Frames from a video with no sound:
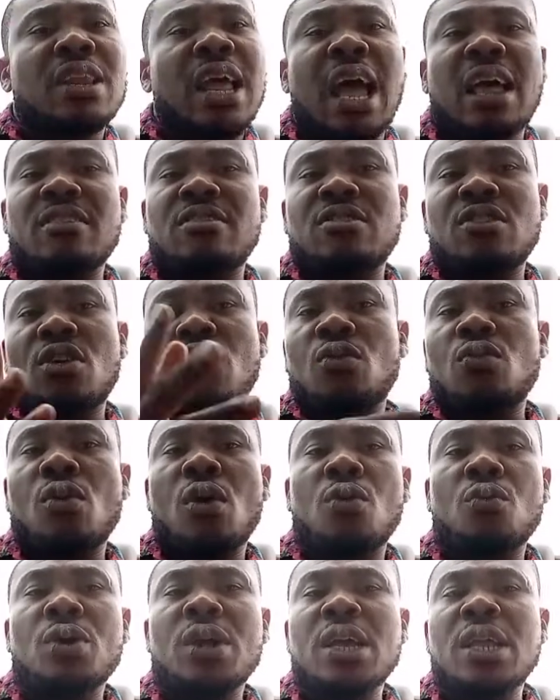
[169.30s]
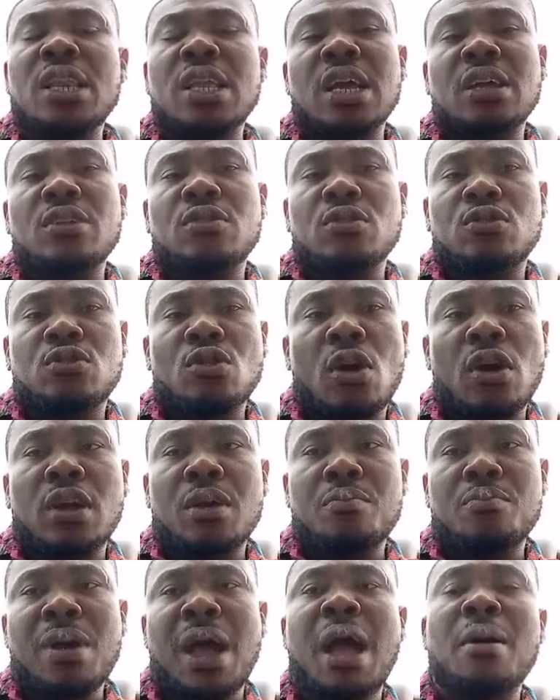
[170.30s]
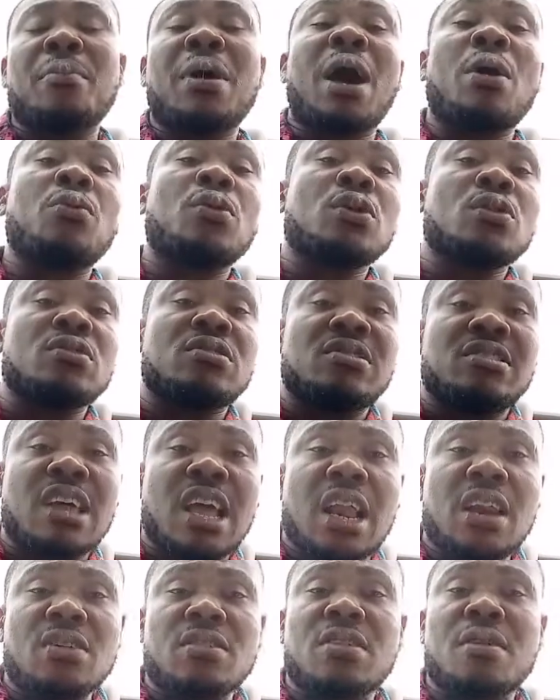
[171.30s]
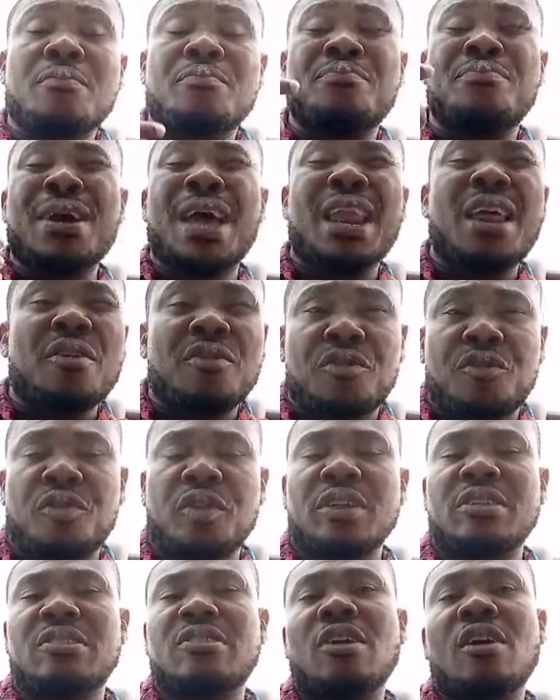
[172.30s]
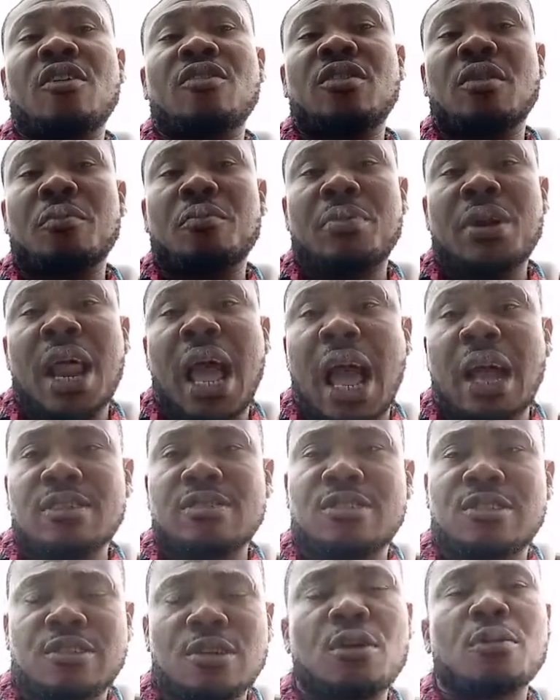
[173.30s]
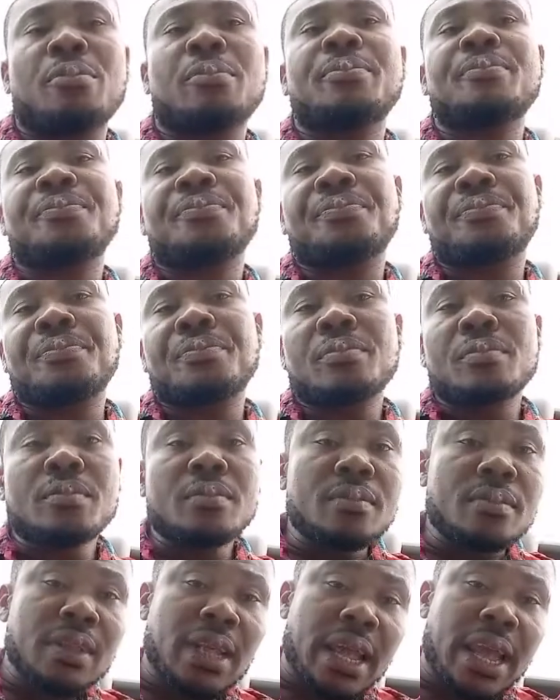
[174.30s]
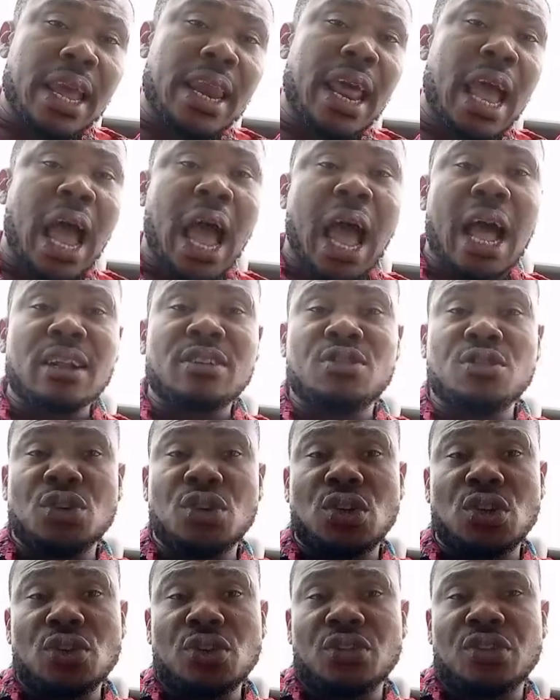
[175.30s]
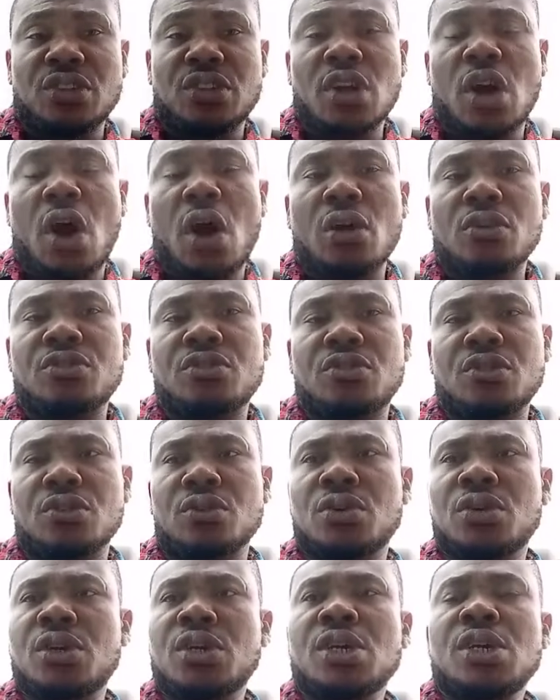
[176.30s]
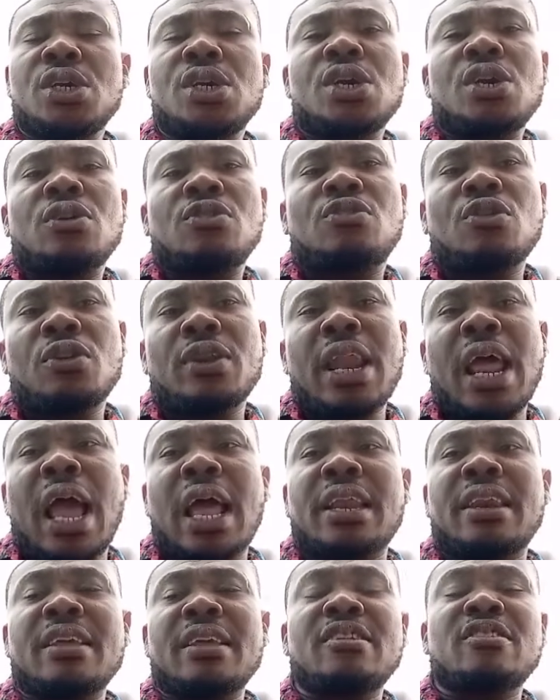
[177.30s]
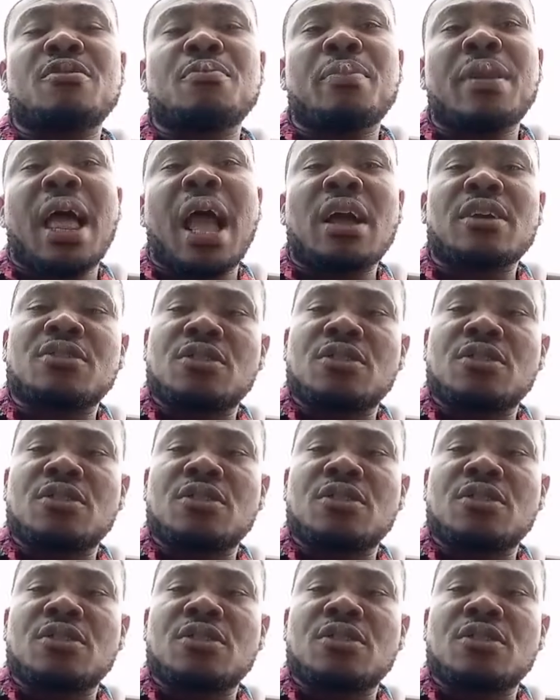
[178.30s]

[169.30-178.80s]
that's not what we in here to talk about. I want to tell you the benefit of the black soap and how to use it also. So now this black